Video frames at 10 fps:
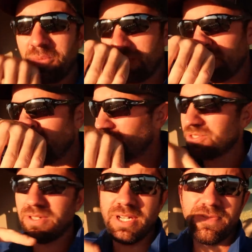Morning folks,
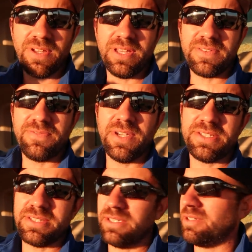sorry I fell off the
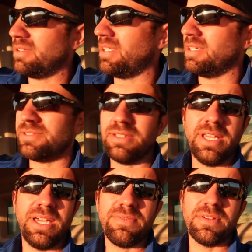face of the earth
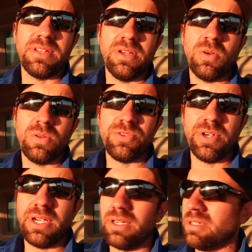yesterday after that whole
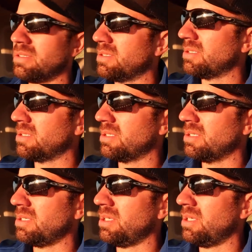dryer
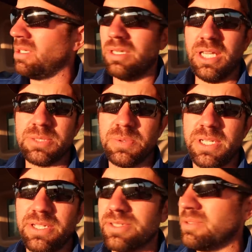
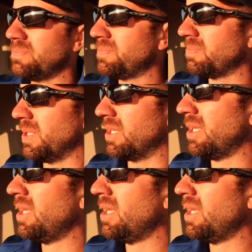explanation, but